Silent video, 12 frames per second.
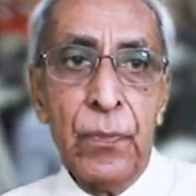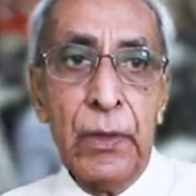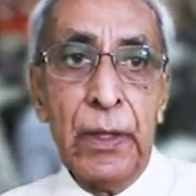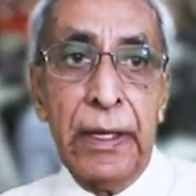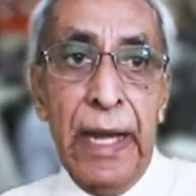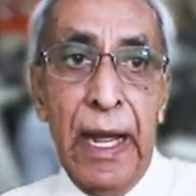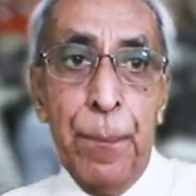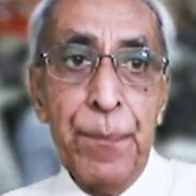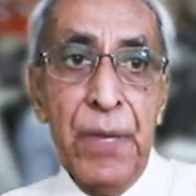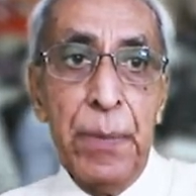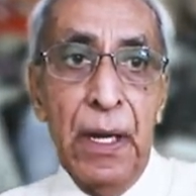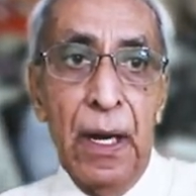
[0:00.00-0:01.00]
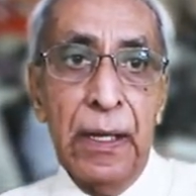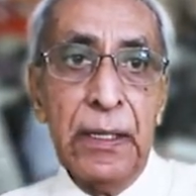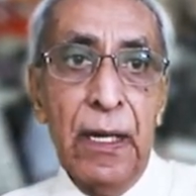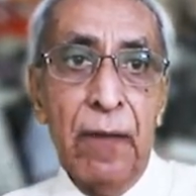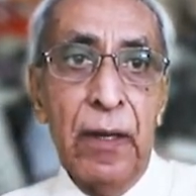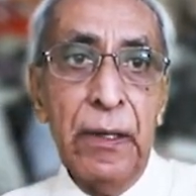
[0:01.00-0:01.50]
The gap may be
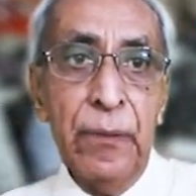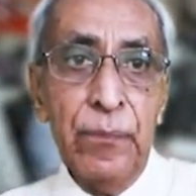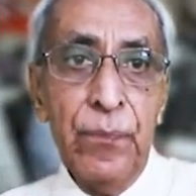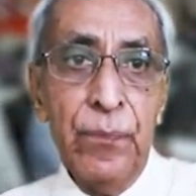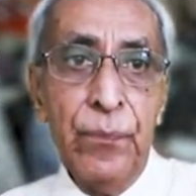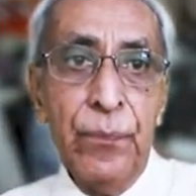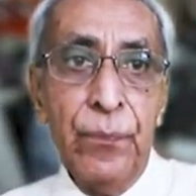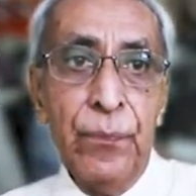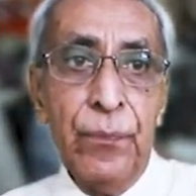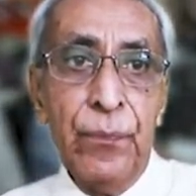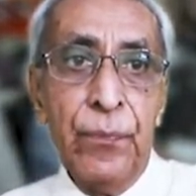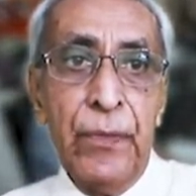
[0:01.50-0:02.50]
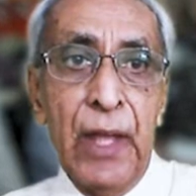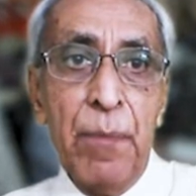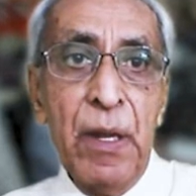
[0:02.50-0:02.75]
uncovered. There